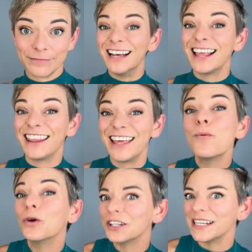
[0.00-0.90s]
They
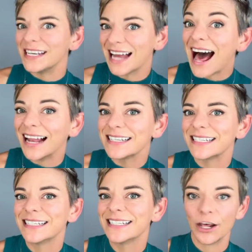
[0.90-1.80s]
will not
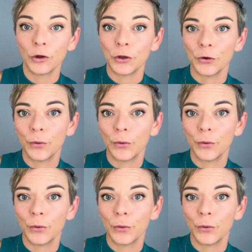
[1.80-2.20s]
tell you